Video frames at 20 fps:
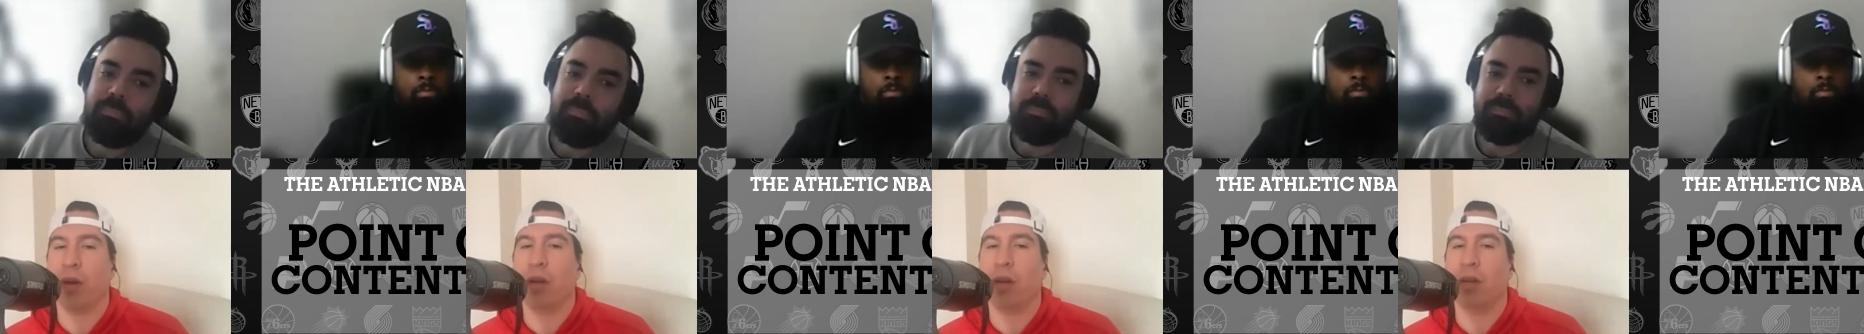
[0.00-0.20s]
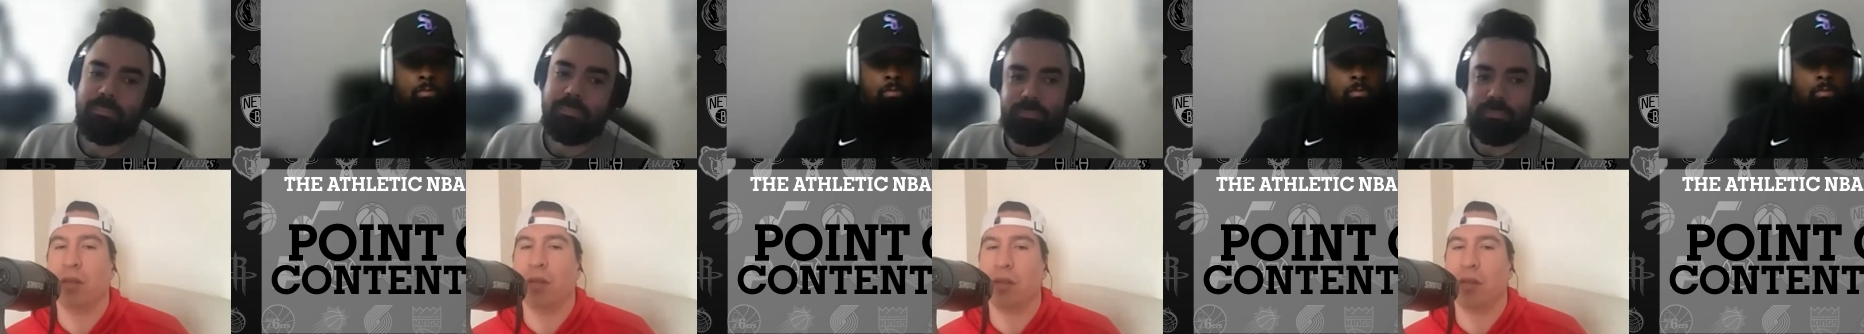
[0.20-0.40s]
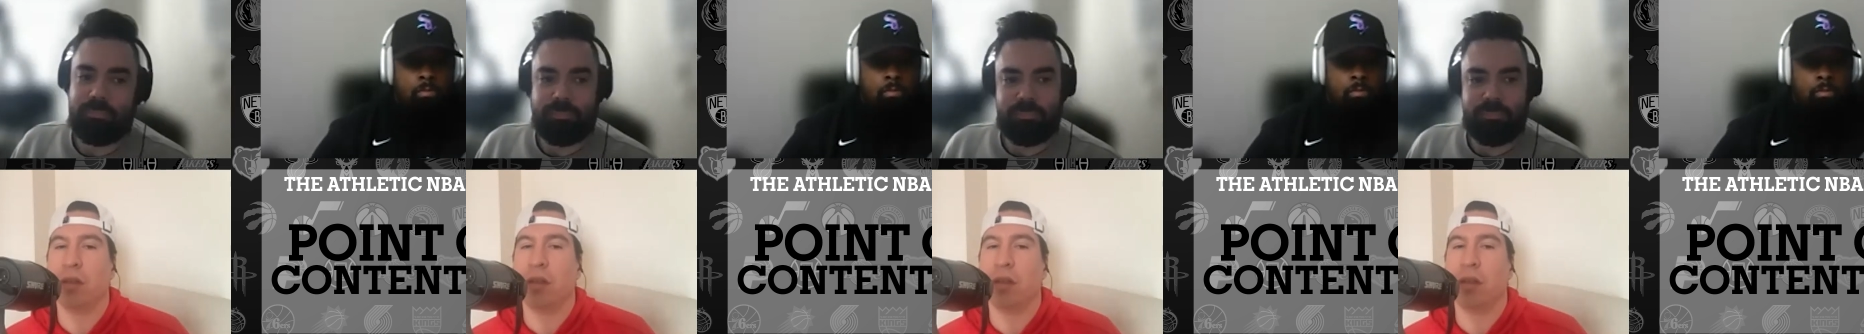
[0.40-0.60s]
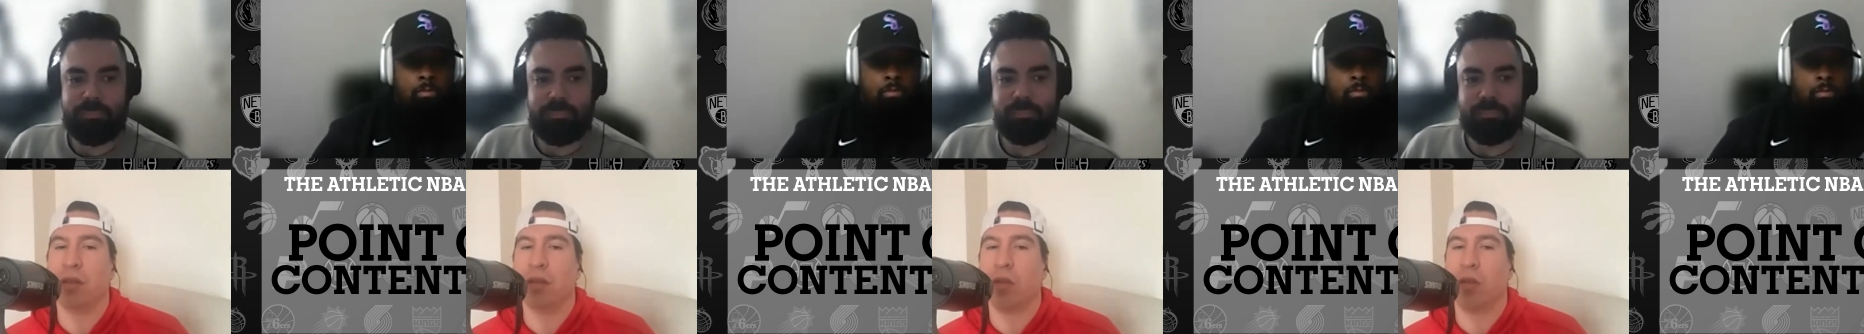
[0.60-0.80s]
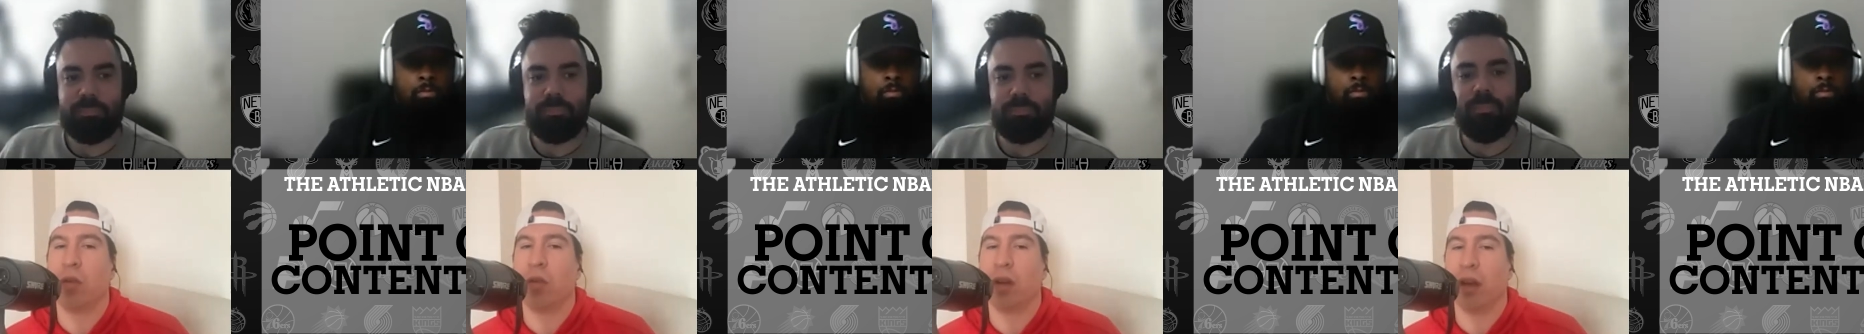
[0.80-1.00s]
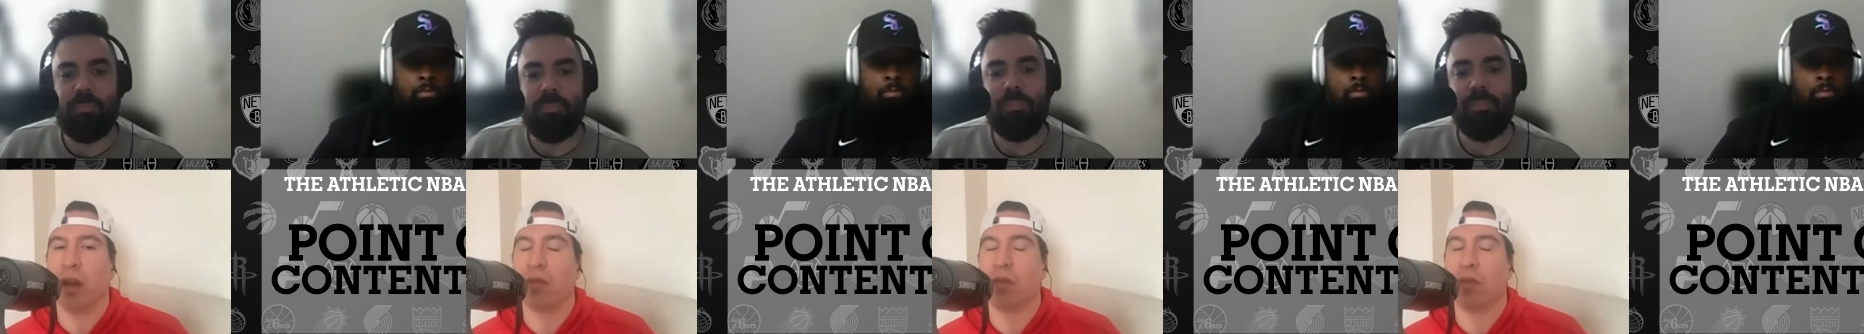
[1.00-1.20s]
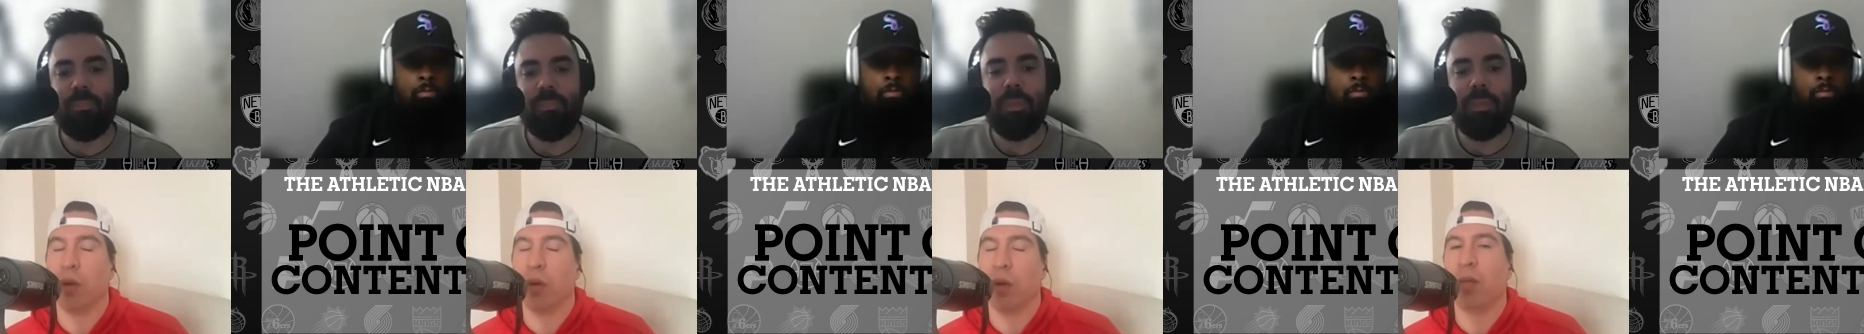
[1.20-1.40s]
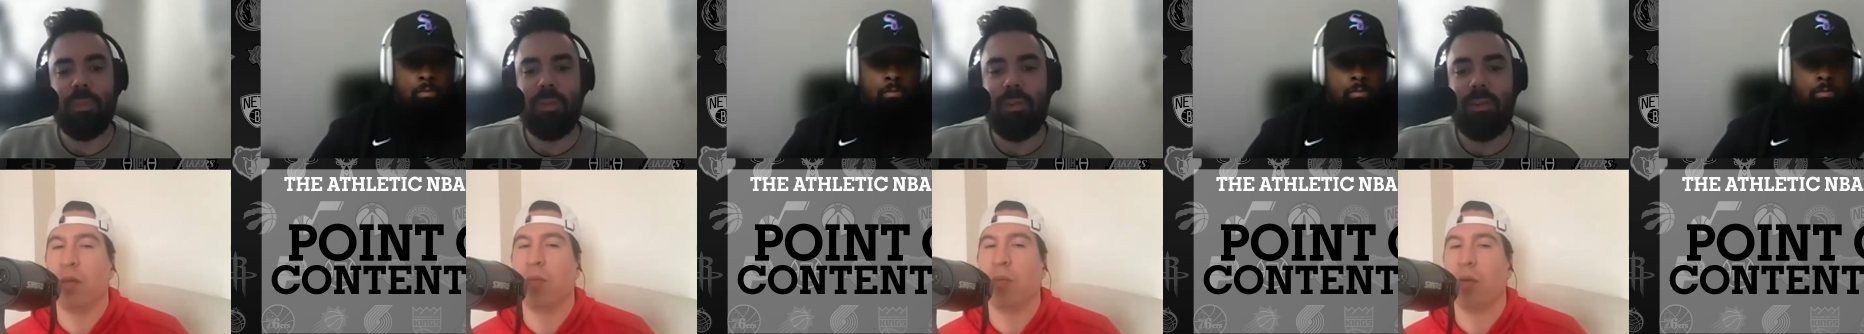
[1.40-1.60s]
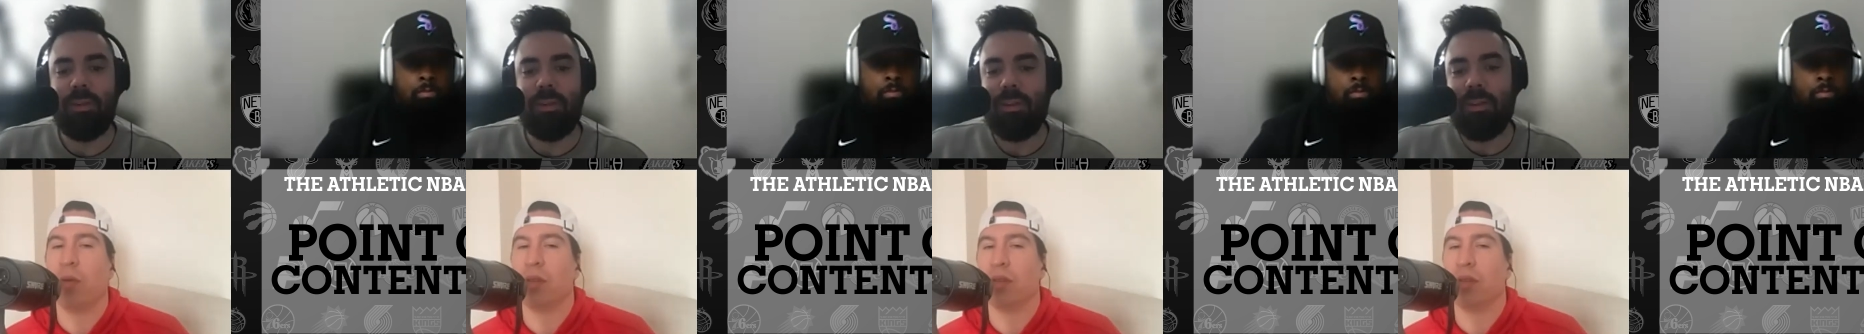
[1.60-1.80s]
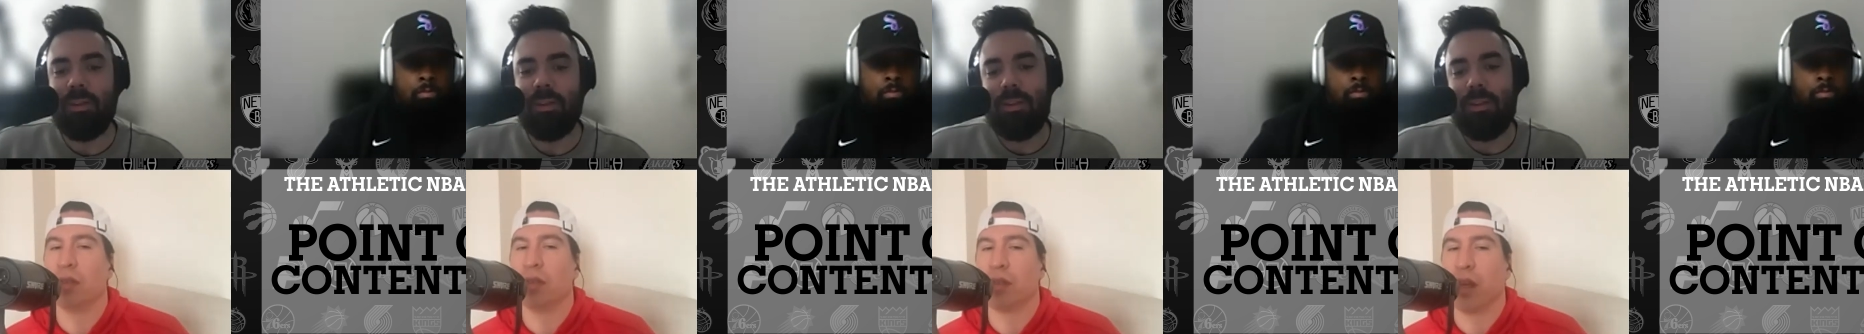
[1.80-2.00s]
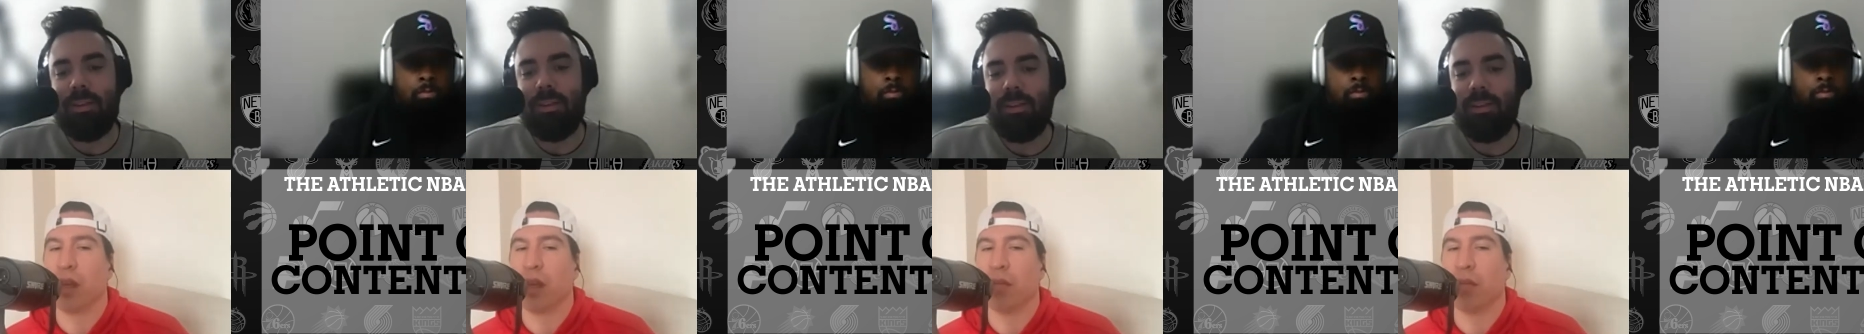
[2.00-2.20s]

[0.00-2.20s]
Speaker 1: is is going to have so many points in this game